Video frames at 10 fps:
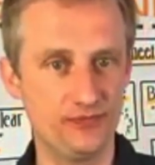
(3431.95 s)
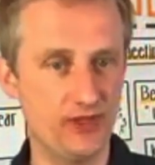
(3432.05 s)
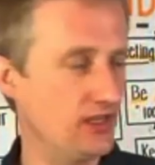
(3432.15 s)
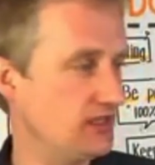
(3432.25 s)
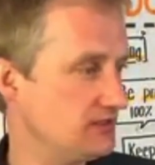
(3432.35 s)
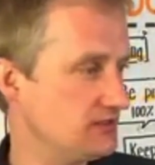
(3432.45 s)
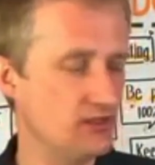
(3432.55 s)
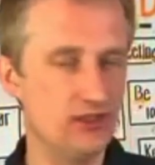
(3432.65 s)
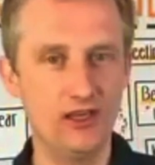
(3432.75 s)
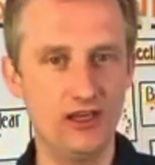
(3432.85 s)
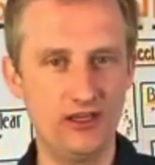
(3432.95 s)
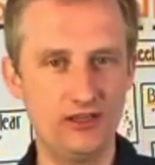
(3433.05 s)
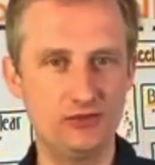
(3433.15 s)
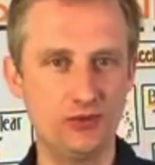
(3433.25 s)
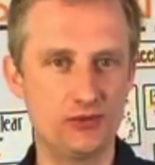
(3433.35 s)
And I
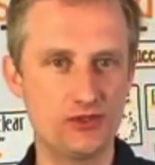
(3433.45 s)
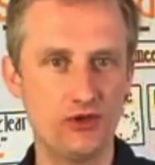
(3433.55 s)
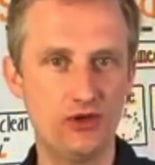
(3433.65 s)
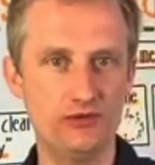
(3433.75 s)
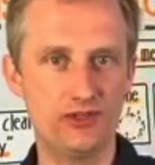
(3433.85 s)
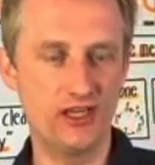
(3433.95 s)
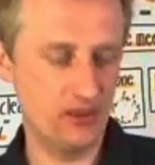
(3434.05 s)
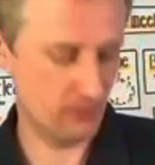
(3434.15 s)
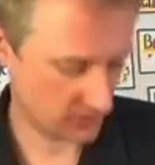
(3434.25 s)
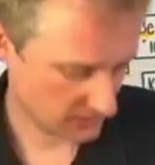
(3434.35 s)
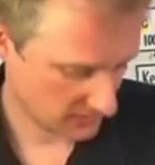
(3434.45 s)
switch over the camera